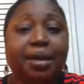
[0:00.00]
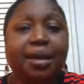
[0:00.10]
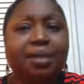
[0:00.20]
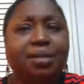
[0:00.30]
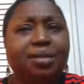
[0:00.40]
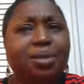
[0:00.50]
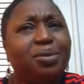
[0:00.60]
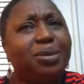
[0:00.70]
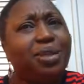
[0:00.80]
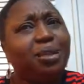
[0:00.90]
And so
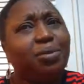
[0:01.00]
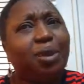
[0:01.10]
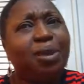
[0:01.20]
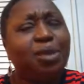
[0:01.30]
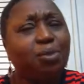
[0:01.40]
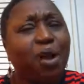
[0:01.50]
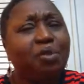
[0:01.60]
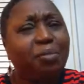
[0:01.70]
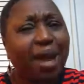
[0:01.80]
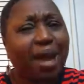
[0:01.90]
I was like, well, his
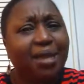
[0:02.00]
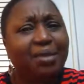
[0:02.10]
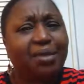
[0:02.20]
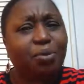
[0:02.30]
wife passed.